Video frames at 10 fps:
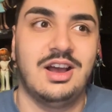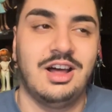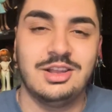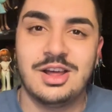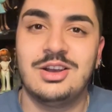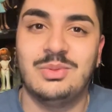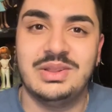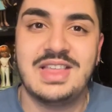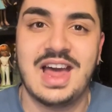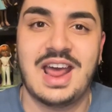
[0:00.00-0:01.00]
along
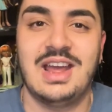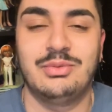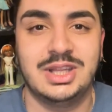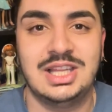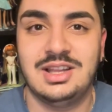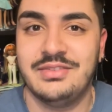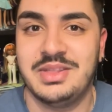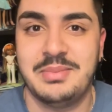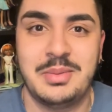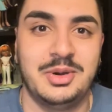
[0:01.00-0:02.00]
with that, I really love
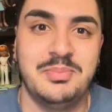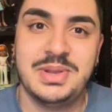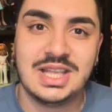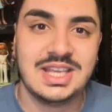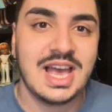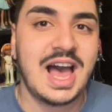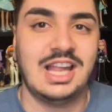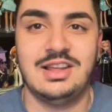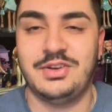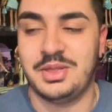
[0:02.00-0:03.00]
the memorabilia. I
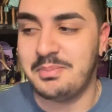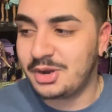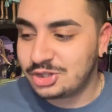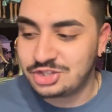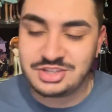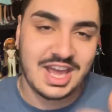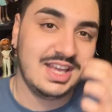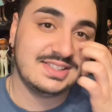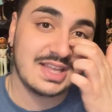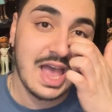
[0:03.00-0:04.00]
love all the
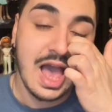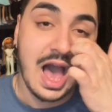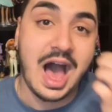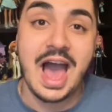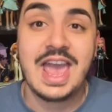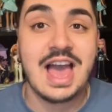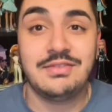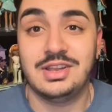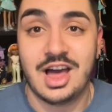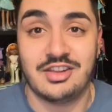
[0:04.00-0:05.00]
merchandise. I have
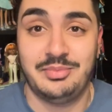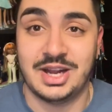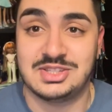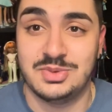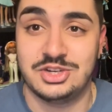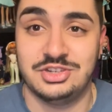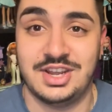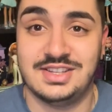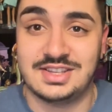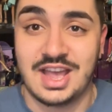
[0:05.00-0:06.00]
a lot of Bratz
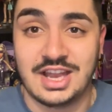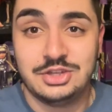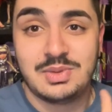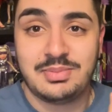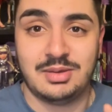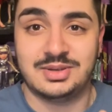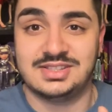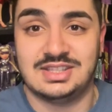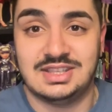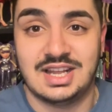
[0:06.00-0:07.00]
merchandise, and you may be able to
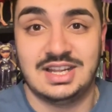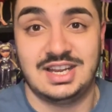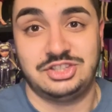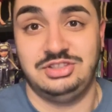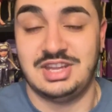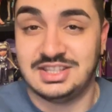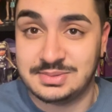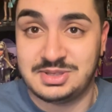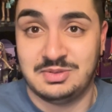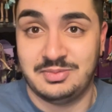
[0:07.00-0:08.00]
see that it actually takes
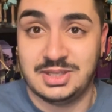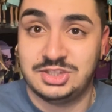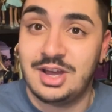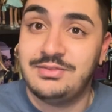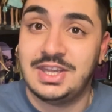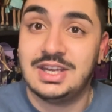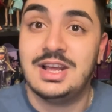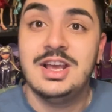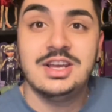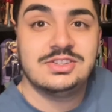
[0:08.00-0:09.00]
up some of my shelving.
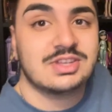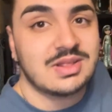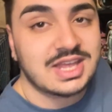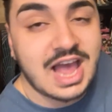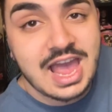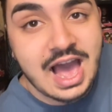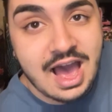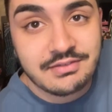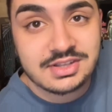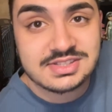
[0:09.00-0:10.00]
So, like, I
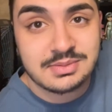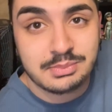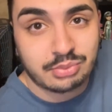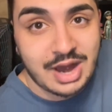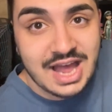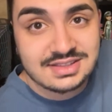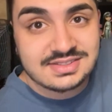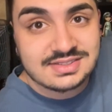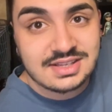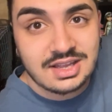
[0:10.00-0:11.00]
have some
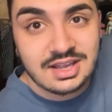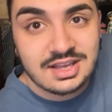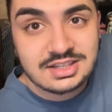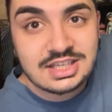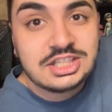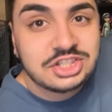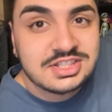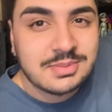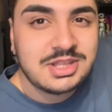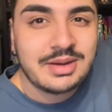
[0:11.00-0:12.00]
Bratz
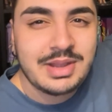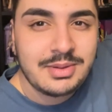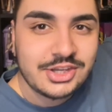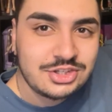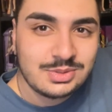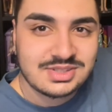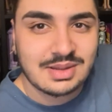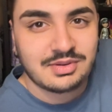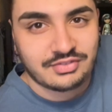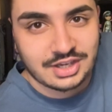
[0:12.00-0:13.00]
keychains up there. Maybe I should do a
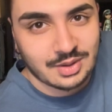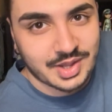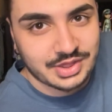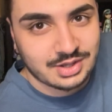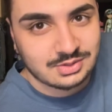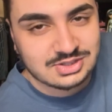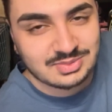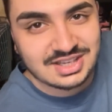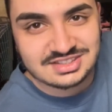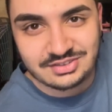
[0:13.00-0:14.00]
separate video on those
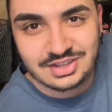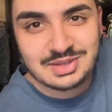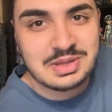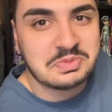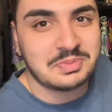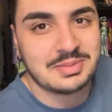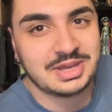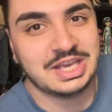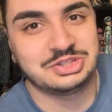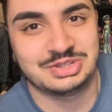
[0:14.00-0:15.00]
because I feel like people might
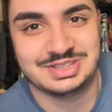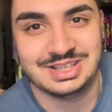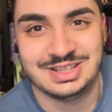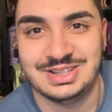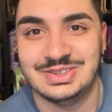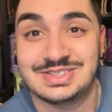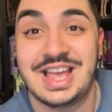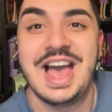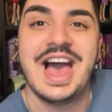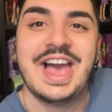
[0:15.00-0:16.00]
be interested in those.
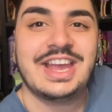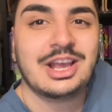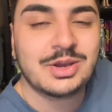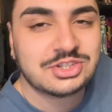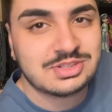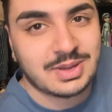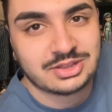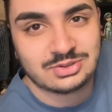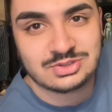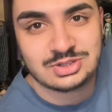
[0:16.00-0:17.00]
I get questions
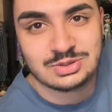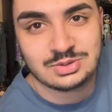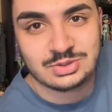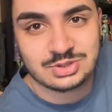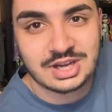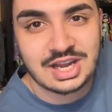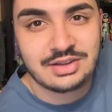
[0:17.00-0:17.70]
about those too. Those are kind